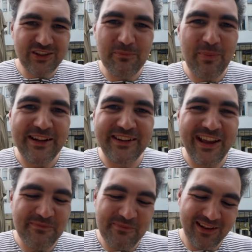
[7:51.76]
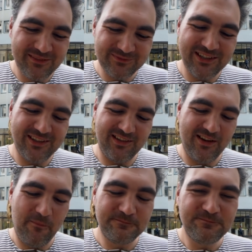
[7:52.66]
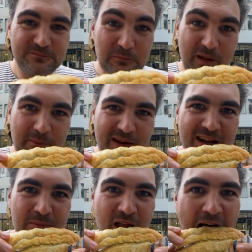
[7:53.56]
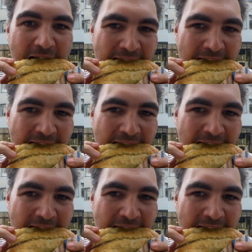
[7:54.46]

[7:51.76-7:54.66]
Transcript: gonna bite down the middle because I'm an animal.